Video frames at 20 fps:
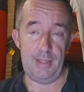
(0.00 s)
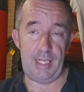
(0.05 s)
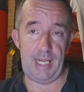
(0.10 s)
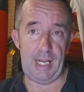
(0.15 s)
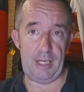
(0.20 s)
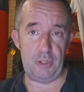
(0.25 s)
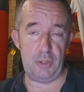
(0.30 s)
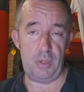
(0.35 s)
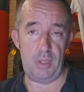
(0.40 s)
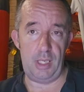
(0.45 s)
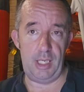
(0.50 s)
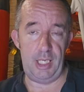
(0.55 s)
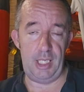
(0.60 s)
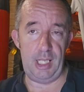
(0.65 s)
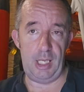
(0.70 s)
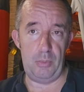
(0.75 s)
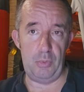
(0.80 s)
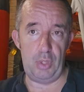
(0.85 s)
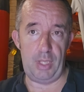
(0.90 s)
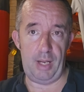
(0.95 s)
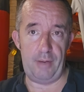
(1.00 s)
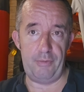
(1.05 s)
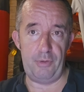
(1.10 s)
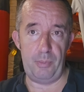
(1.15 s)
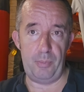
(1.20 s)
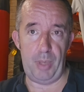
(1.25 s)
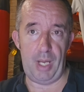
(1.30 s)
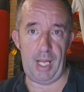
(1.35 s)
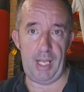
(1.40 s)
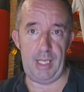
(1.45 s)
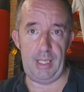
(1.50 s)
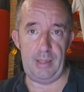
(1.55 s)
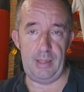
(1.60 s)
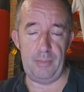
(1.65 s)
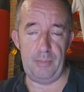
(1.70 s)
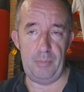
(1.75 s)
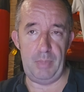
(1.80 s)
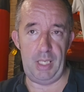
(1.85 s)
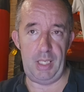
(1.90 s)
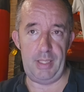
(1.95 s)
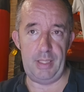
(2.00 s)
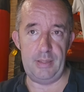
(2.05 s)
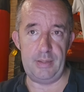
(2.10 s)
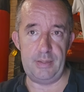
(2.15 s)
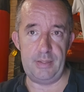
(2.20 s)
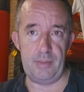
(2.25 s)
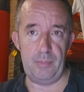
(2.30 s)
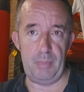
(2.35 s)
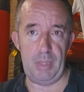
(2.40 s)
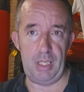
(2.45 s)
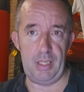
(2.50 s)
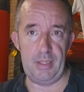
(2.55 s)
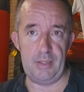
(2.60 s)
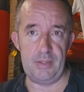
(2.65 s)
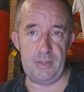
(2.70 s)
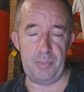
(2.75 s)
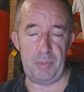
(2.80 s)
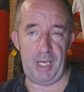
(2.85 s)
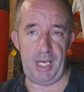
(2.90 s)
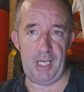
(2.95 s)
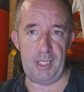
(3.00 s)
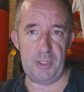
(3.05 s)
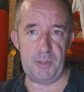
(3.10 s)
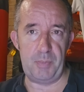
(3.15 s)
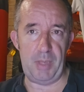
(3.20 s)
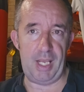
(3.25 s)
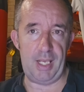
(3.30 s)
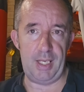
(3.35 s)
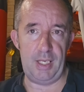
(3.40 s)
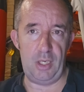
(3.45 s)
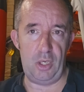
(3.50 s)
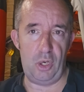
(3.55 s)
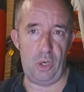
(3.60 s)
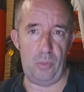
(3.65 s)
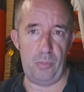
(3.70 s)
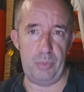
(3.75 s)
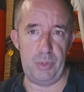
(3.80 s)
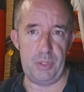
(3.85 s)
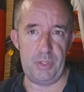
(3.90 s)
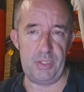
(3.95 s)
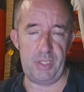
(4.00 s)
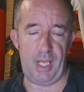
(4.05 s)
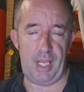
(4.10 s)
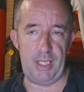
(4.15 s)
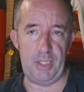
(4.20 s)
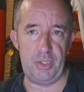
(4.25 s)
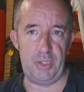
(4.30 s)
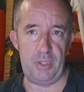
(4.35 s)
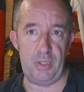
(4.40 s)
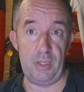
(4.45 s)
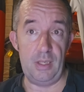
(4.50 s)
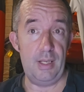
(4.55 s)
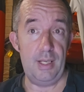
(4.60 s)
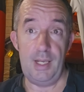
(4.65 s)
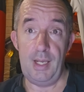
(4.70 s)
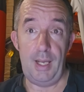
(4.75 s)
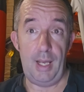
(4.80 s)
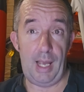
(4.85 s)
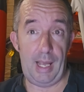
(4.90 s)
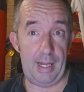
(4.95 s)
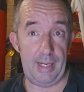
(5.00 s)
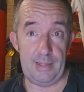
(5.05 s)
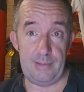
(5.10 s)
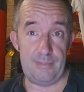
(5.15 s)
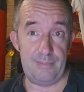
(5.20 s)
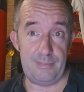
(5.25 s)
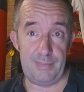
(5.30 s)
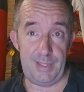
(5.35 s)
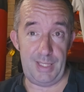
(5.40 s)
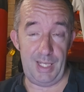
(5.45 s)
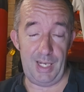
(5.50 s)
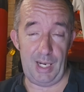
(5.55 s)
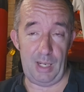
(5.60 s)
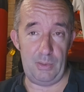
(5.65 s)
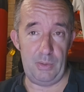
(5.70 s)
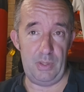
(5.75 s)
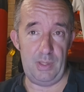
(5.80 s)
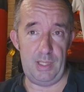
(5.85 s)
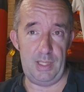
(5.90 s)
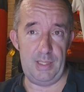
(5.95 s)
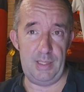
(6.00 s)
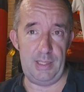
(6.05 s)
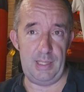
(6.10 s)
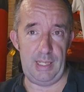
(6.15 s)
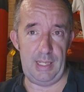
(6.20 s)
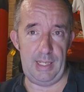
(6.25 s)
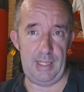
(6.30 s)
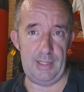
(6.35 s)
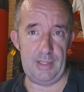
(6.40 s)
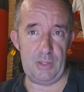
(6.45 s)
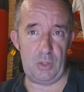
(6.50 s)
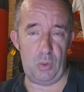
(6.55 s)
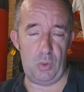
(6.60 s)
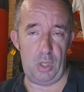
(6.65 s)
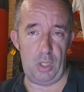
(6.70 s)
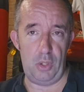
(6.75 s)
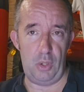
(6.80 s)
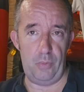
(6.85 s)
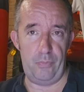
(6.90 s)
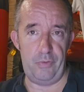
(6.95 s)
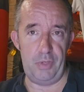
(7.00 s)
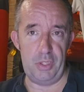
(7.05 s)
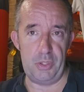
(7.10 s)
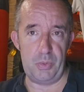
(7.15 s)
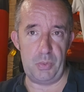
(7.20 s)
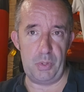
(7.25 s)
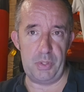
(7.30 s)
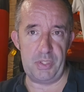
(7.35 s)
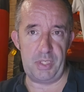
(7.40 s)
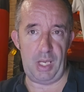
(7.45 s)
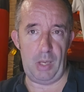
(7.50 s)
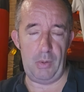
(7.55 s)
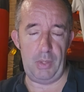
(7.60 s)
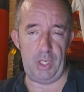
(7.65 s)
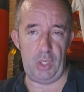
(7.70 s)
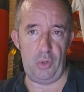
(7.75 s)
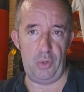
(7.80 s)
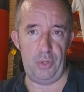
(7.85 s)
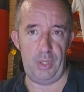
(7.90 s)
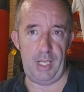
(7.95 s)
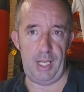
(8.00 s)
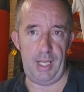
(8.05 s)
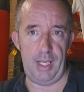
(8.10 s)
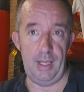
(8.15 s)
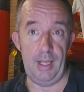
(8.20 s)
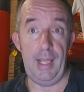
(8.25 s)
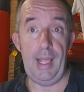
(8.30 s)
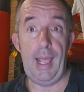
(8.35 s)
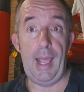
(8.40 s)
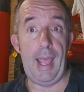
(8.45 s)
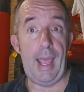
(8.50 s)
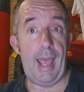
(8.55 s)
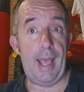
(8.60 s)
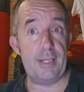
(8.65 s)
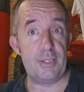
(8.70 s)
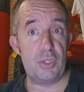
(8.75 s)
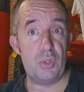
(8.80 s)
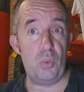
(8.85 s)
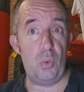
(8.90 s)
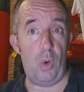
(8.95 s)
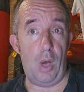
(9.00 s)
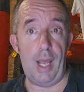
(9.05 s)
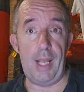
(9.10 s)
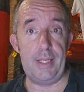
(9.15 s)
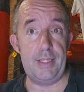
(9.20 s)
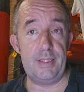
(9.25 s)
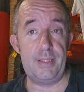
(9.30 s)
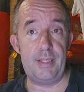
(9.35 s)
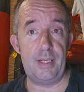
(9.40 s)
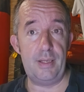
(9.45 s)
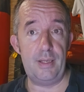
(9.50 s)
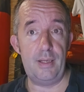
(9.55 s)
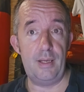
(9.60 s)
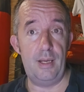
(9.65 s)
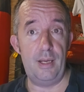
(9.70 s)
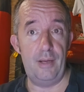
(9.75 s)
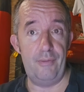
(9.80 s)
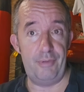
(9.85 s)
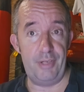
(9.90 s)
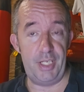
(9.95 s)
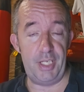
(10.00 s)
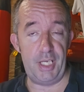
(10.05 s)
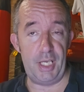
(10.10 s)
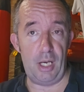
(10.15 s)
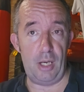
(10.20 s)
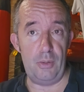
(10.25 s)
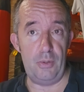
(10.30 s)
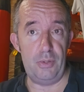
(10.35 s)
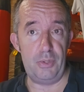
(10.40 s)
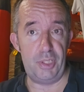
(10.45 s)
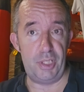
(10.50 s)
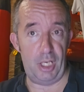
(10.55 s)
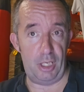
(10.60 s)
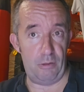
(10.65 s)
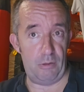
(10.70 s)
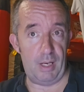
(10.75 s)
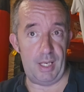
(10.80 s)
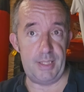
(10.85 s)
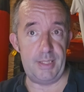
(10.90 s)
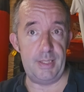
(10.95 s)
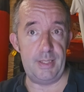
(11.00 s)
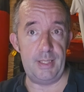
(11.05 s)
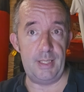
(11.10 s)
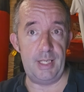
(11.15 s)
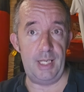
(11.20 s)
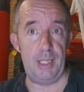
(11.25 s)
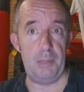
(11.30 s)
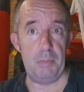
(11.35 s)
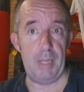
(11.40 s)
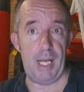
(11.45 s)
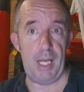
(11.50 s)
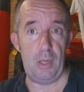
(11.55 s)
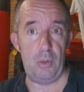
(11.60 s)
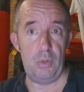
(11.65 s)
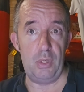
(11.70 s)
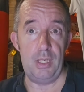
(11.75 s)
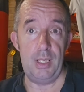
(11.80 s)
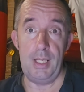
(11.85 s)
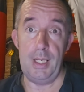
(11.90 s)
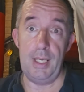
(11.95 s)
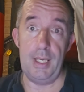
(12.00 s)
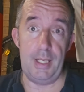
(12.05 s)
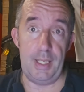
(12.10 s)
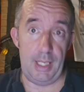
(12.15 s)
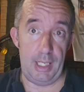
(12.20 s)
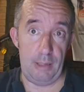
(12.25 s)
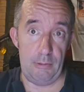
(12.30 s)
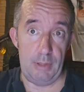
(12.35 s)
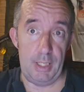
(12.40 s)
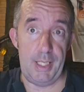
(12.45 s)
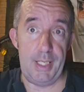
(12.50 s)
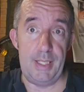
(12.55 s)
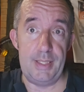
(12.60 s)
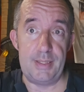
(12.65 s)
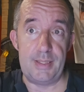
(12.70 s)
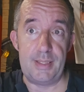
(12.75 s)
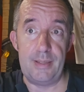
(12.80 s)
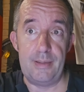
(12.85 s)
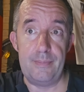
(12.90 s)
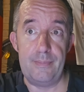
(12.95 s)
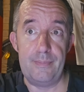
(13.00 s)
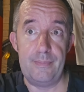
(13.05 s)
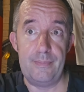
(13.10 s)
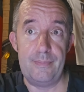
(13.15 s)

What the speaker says: naturally they will have to pay millions and millions of pounds back in compensation. And, you know, it's quite obvious what's going on there. As always, a video generated an email, and here it is.